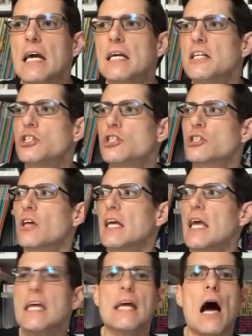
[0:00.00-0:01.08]
And it's just
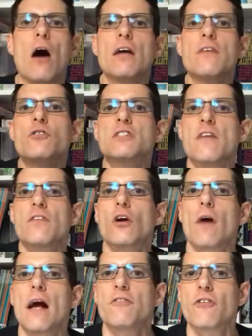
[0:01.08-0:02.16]
like, yeah, I'll give you seven
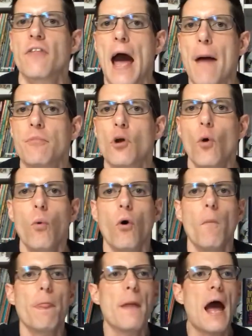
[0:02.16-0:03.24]
grand for that. Well,